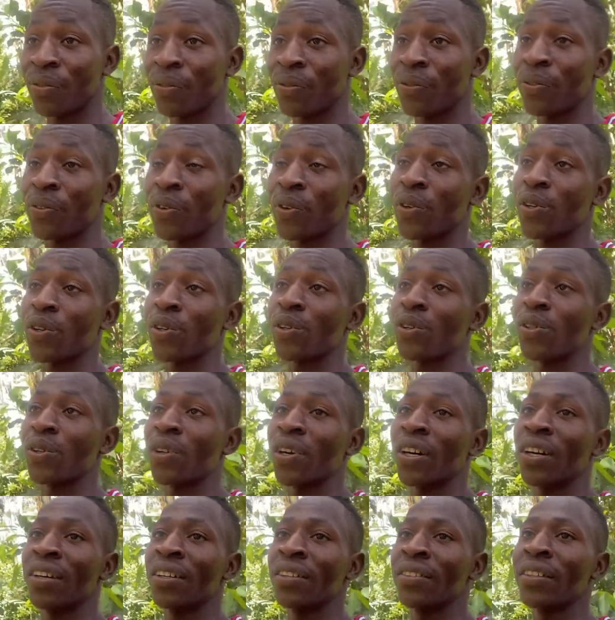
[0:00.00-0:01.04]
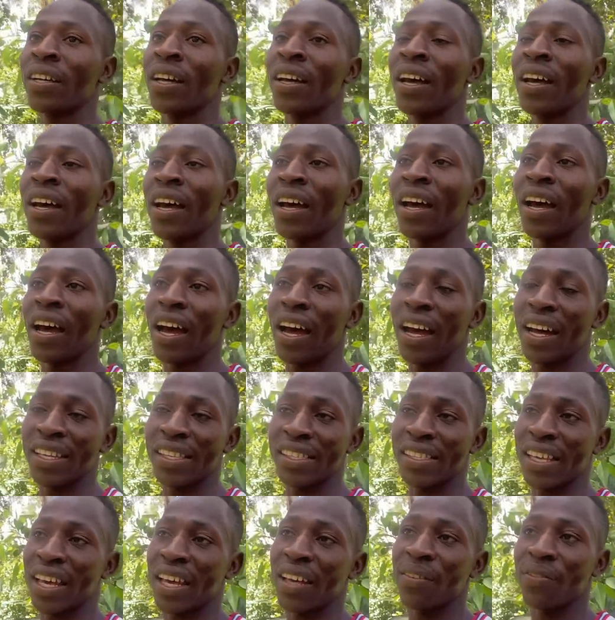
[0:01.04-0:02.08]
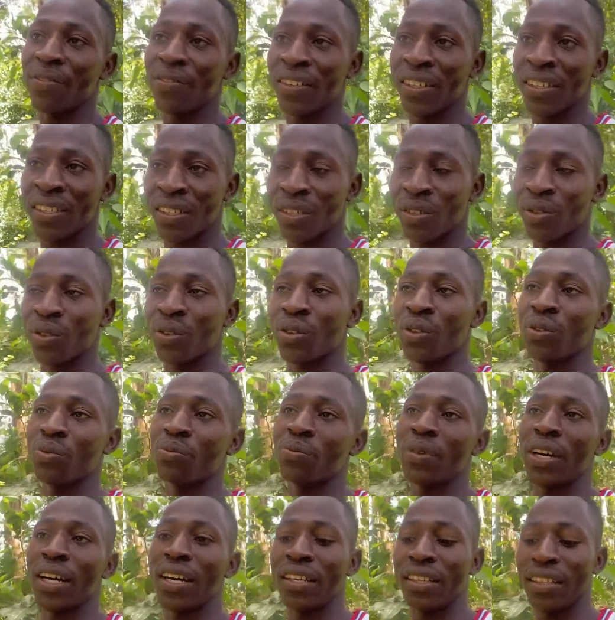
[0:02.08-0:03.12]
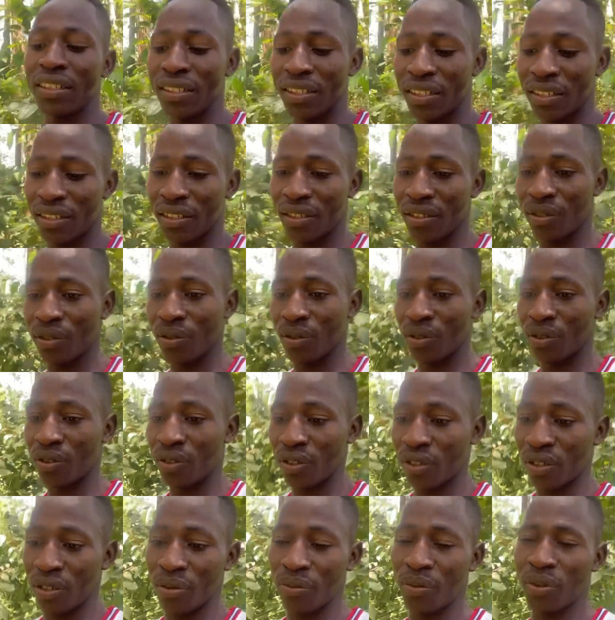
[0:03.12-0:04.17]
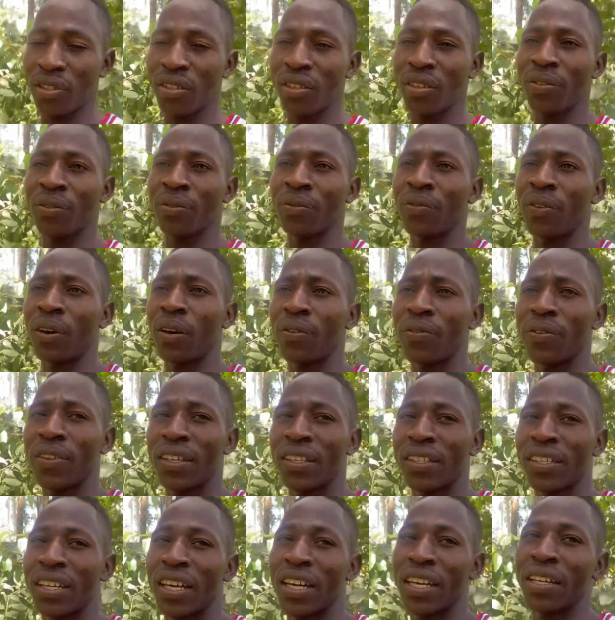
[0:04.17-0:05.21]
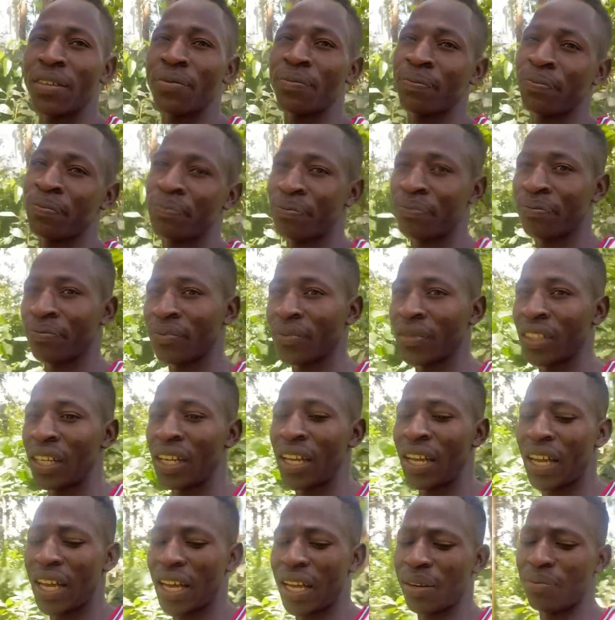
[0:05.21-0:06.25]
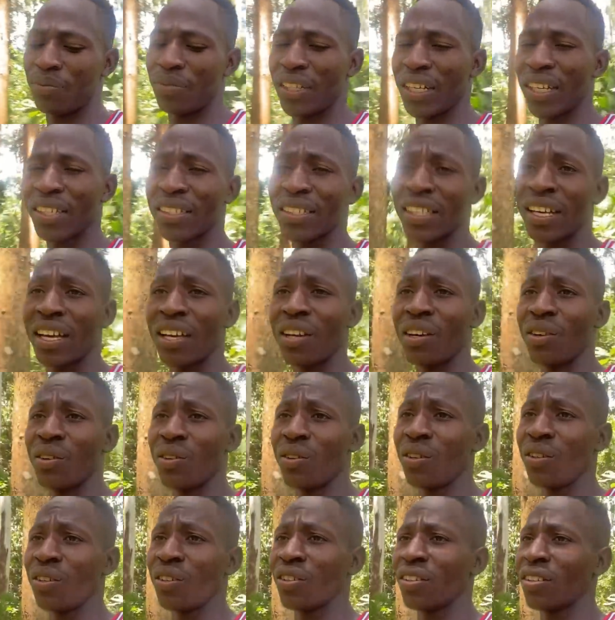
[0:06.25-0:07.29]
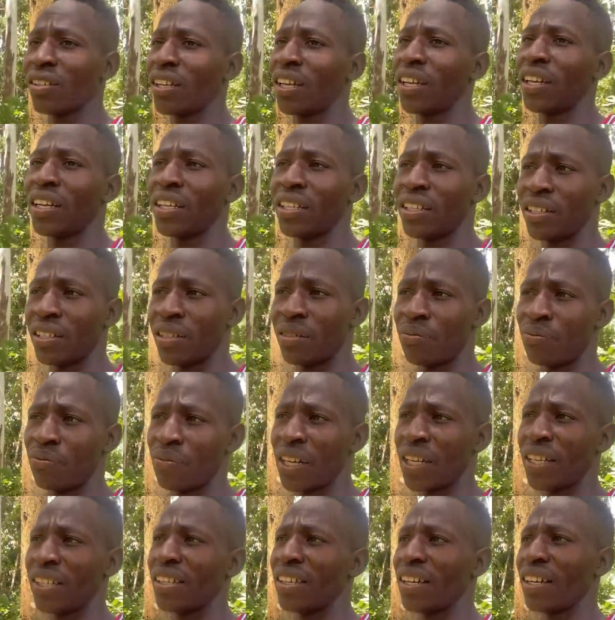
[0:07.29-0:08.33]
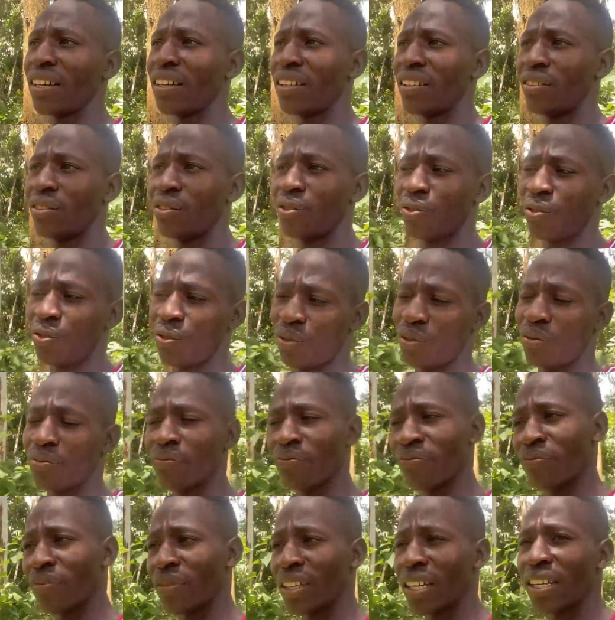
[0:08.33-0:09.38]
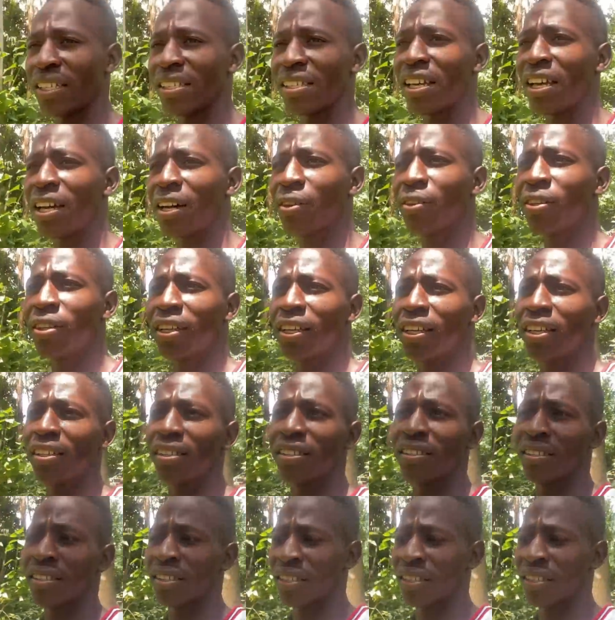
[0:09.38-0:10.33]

for her service to humanity, you know. So most of the time, I'm just alone and my dad, you know. That's how it is.